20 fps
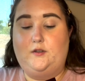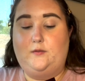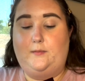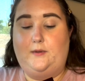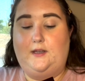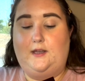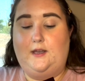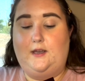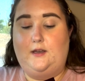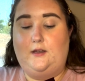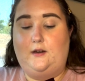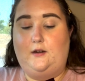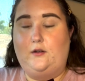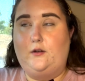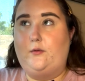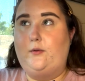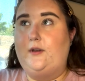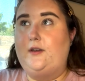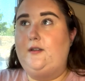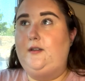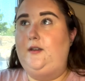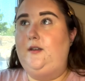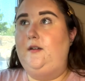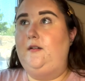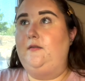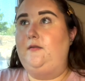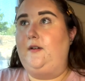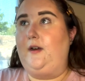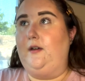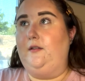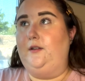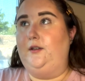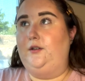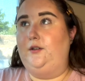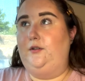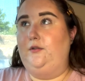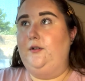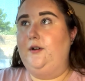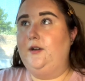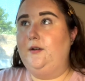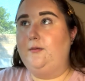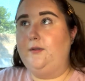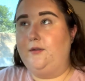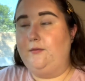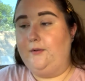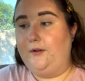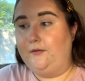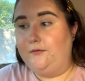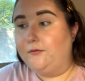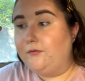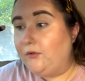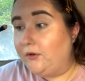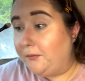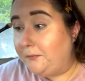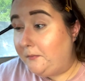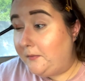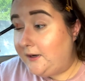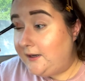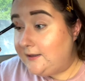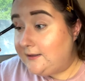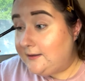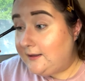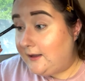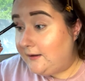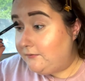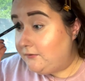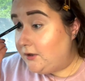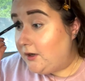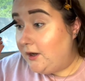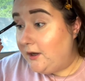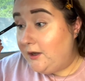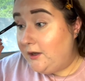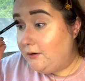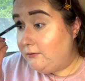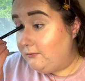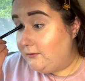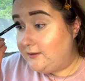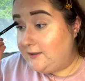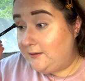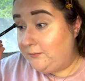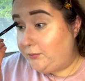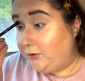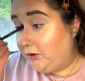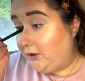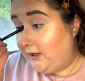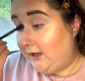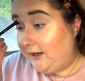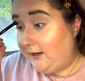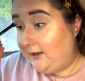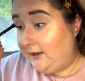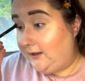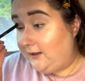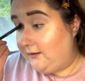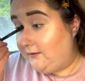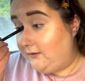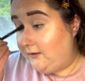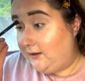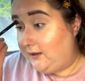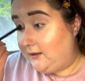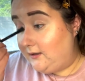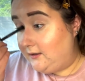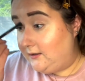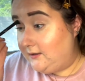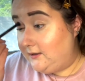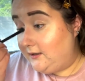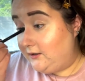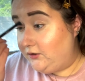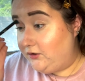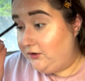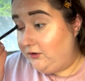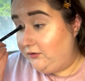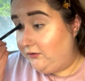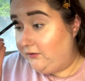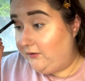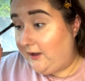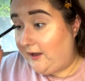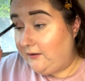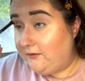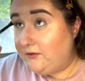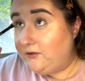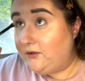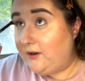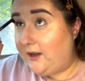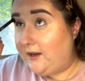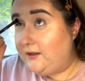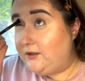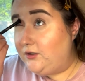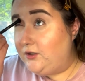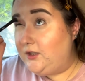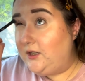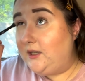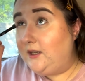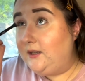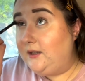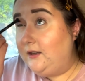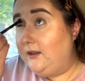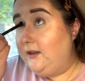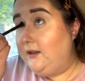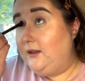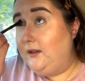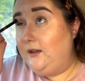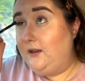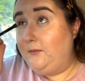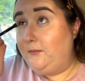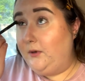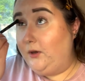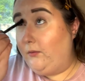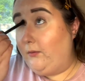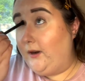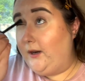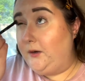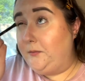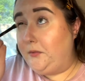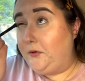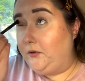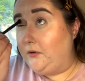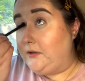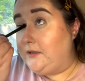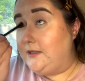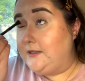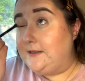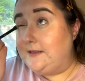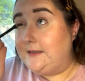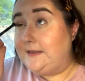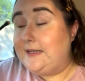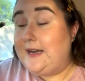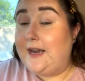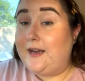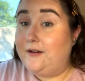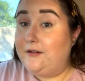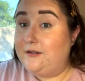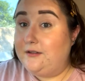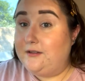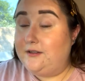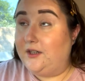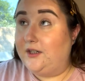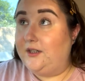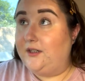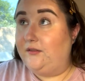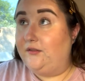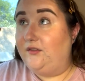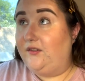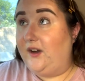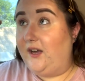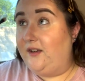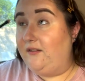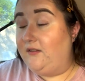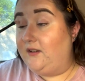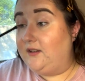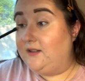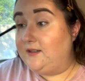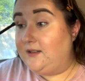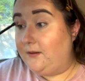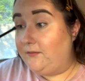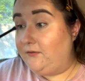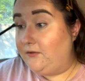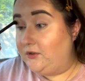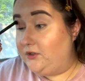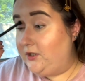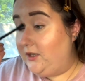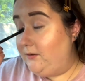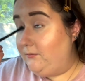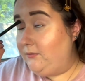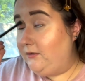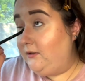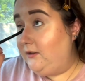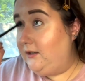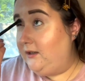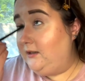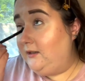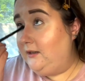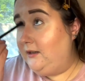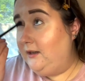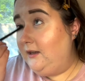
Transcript: began quickly fouling New York with around 4 minutes left, reciprocating the intentional foul strategy. McGuire pulled his entire starting five except for Chamberlain